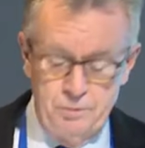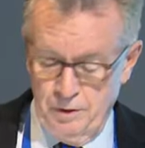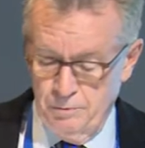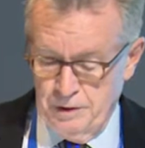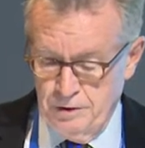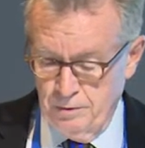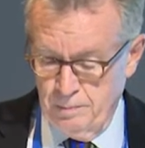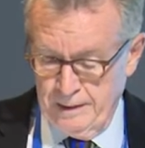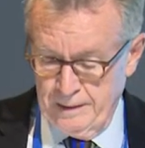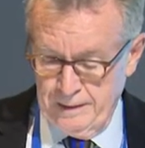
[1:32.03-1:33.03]
What do we do
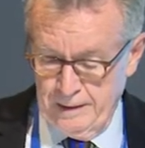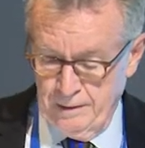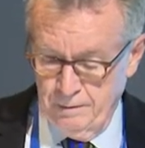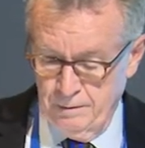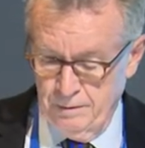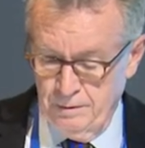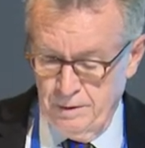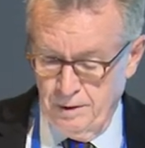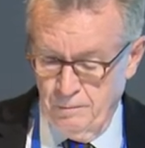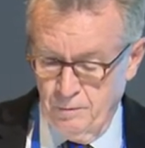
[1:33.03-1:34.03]
about it? How,
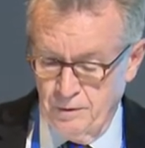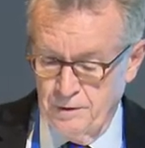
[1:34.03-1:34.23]
what